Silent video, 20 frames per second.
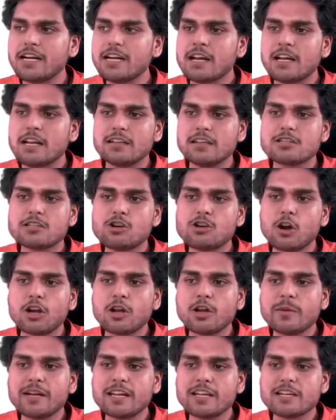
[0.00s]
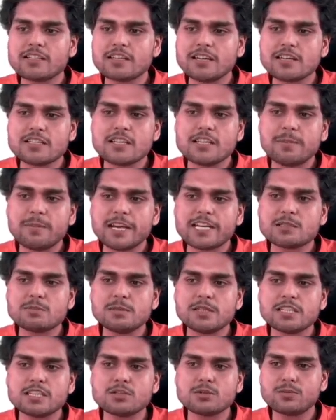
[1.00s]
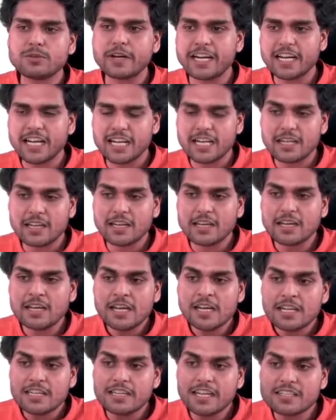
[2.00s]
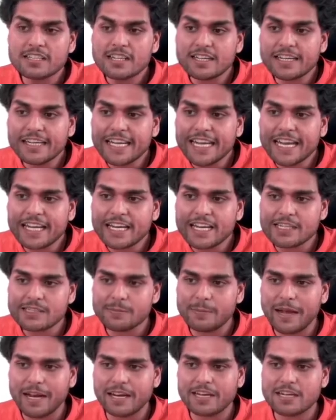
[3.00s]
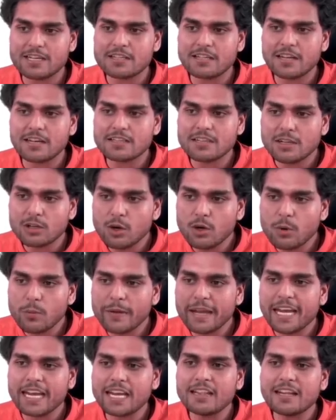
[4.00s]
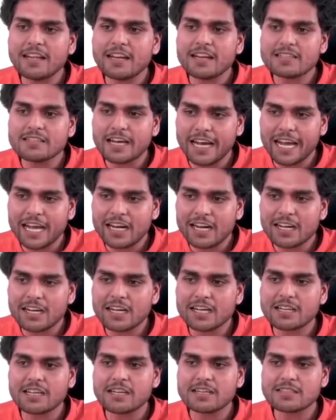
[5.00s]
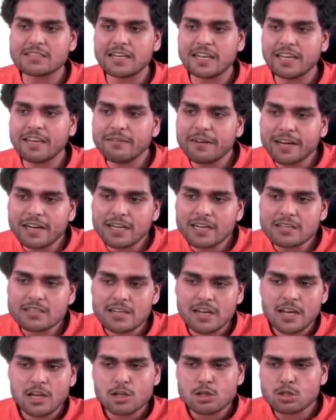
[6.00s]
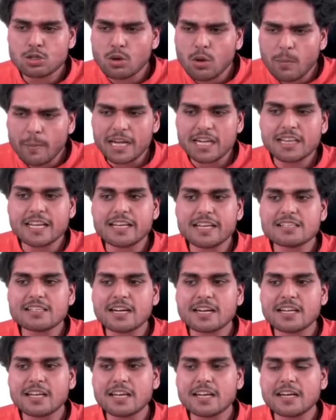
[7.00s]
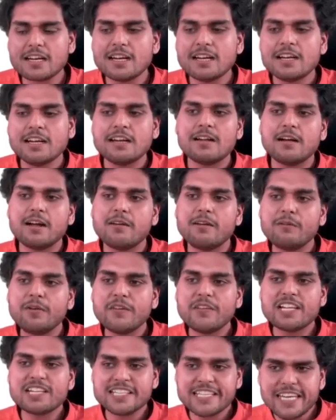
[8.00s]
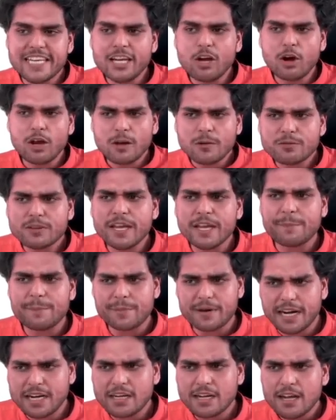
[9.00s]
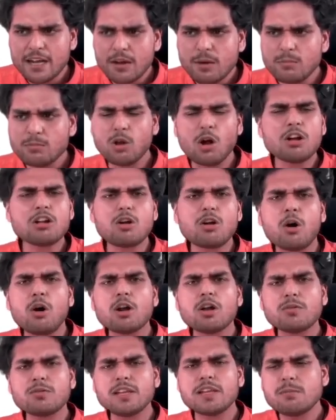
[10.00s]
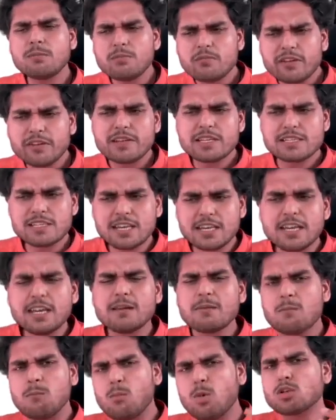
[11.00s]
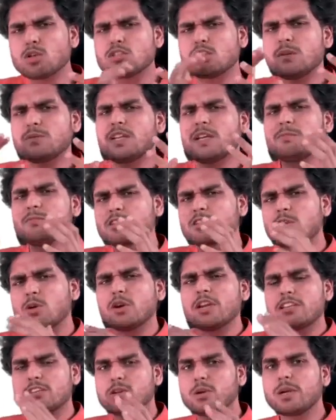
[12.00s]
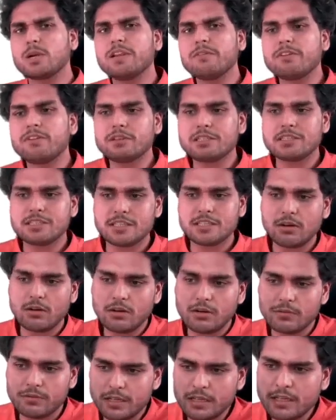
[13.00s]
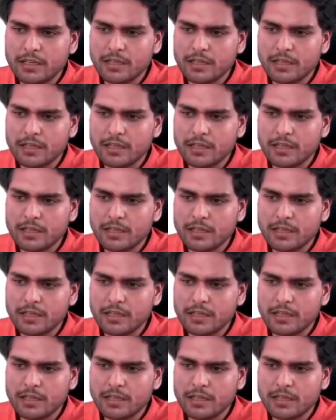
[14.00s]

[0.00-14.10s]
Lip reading: This documentation is the best place to find anything. There is a DNS package, there is a domain, there is an error, there is a events. So many things are there. We will see all of them, right? Not all of them. We will see most of them. Slowly, we will see all of it.